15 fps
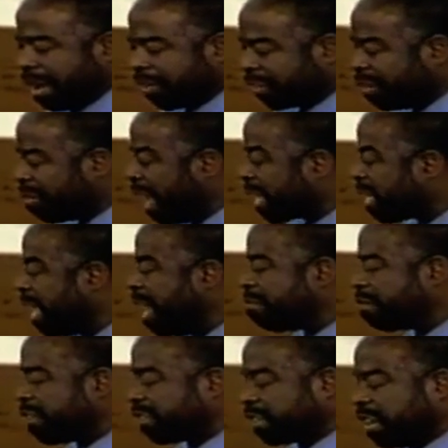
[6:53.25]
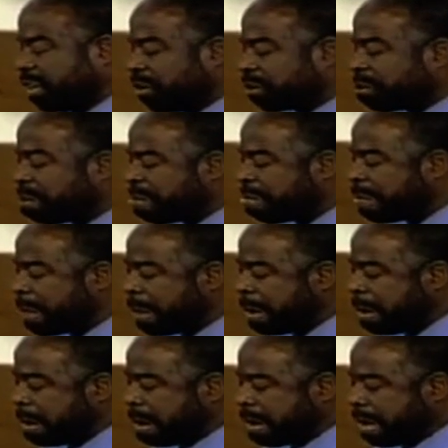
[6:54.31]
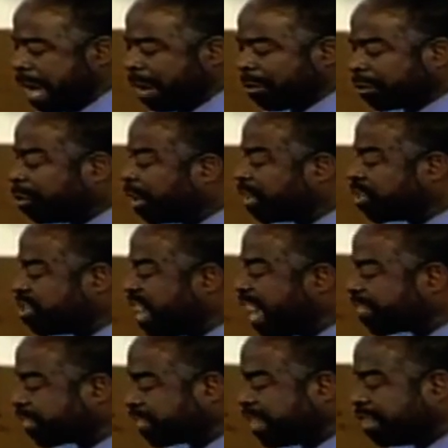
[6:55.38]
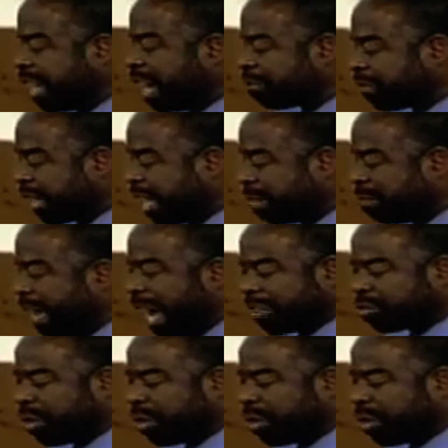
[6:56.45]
I was in my comfort zone. I was doing just enough to get by.